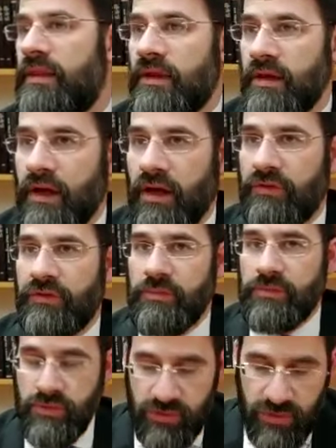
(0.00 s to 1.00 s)
the calf
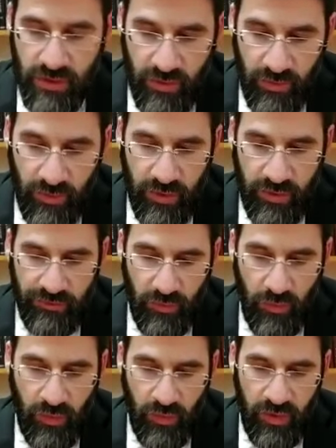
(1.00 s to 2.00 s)
comes to atone
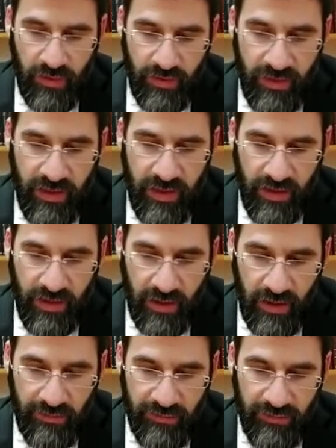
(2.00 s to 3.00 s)
for the
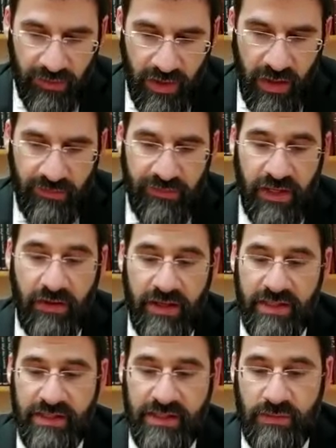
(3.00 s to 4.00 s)
calf.
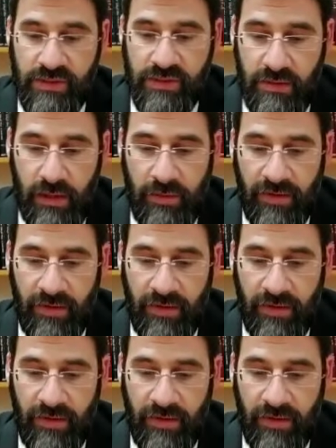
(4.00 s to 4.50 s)
Veneri says it would seem